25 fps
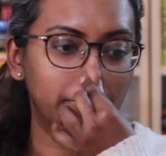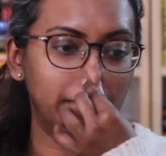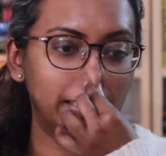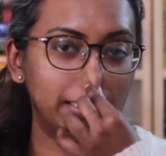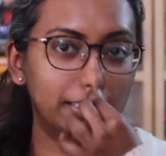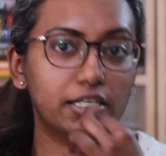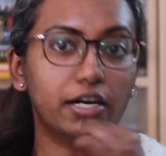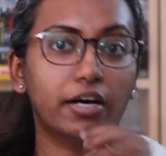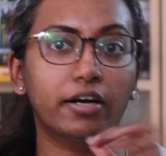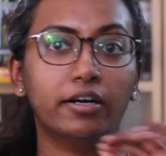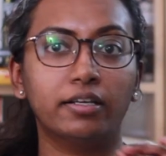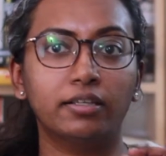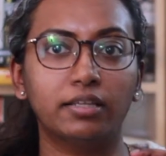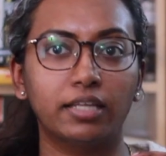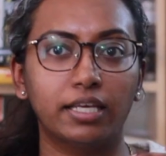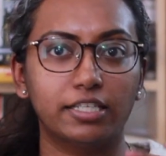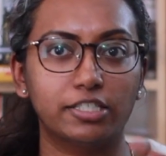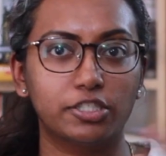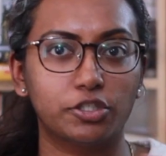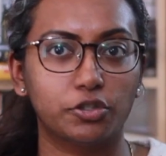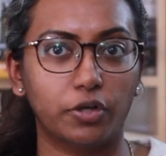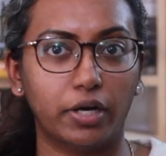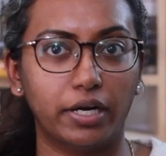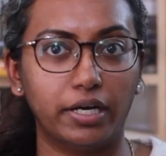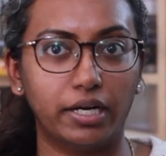these aren't like
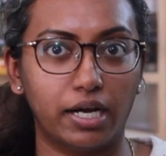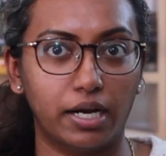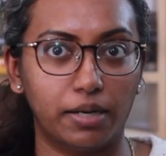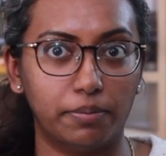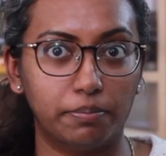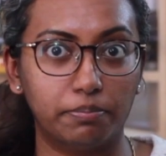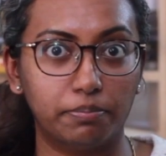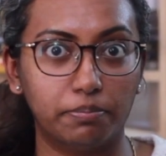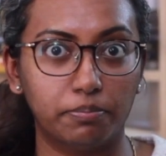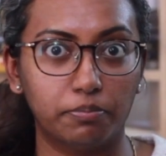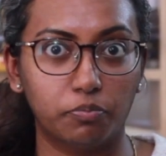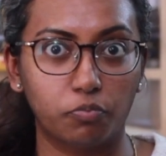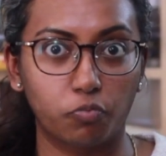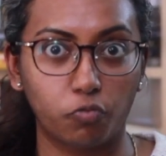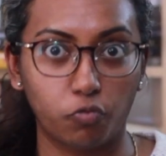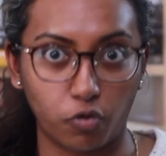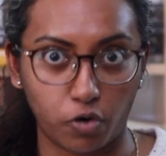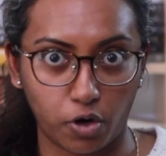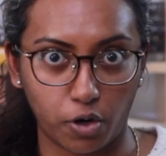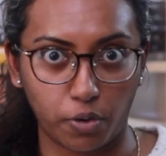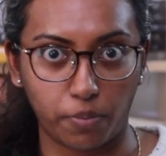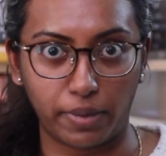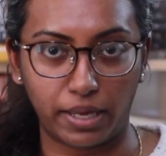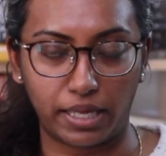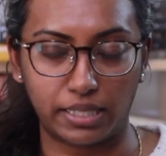straight up
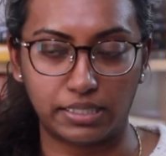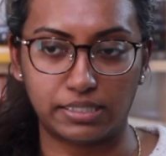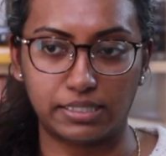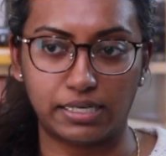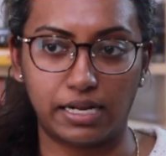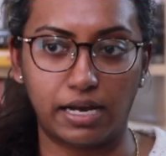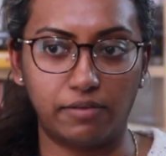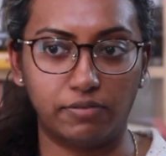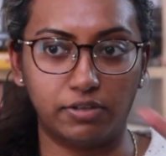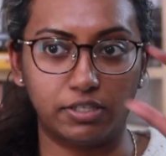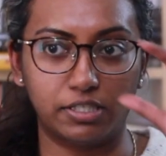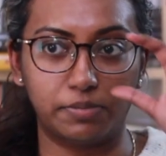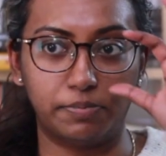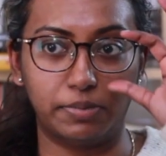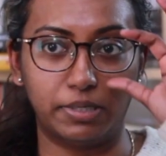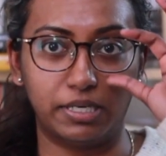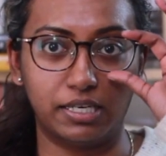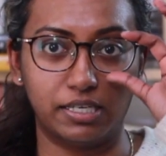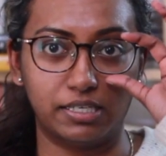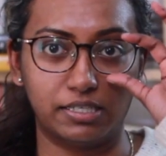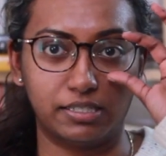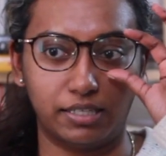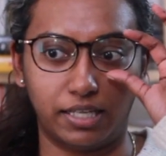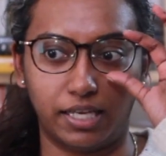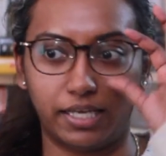romance novels,
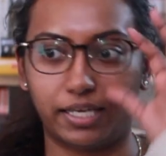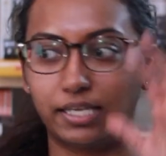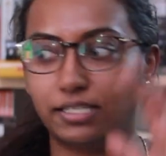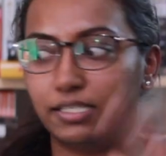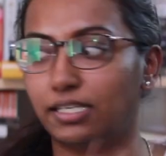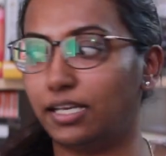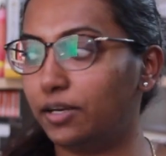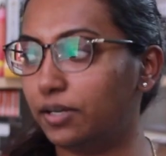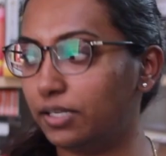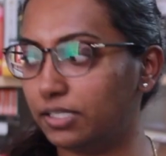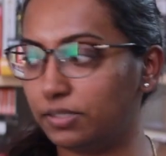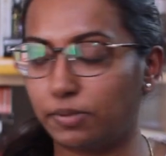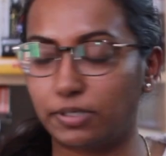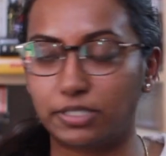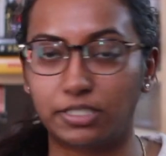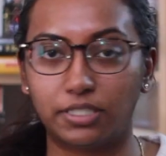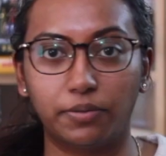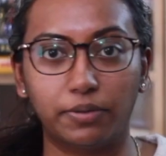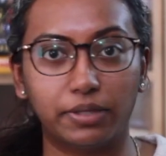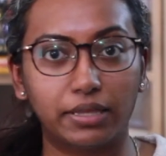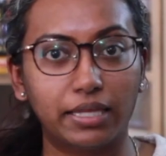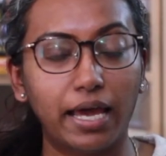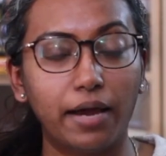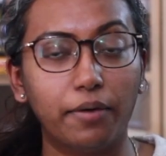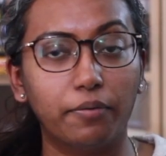because like I said,
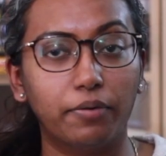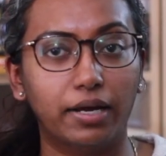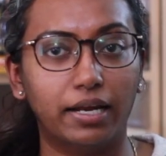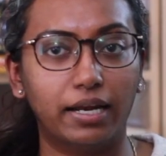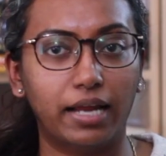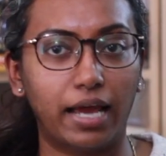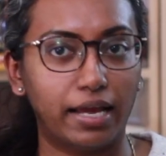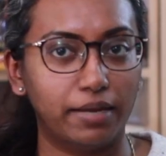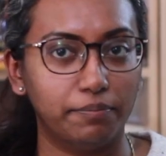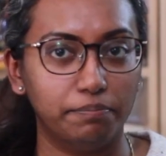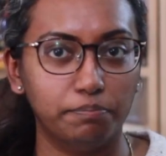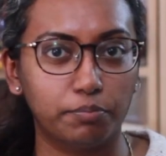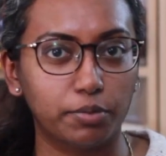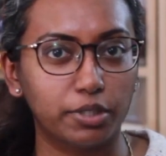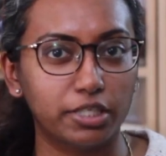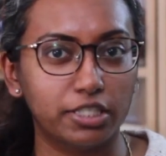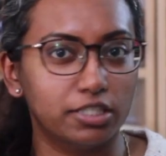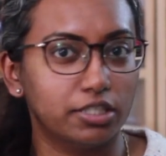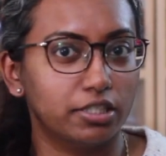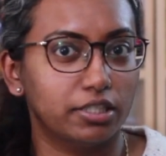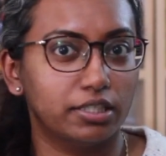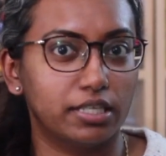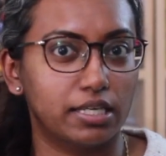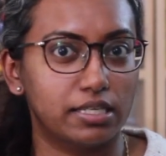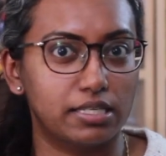especially with that one, I'm pretty
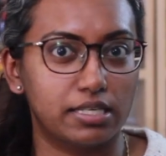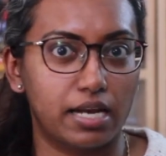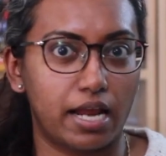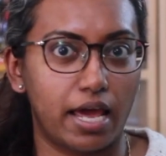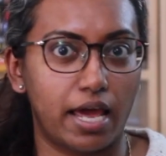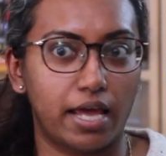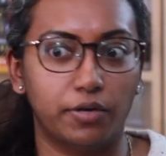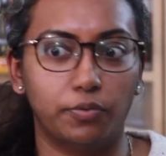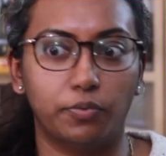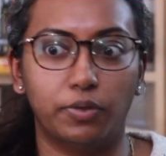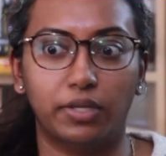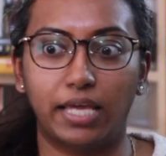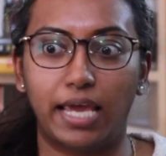sure it doesn't end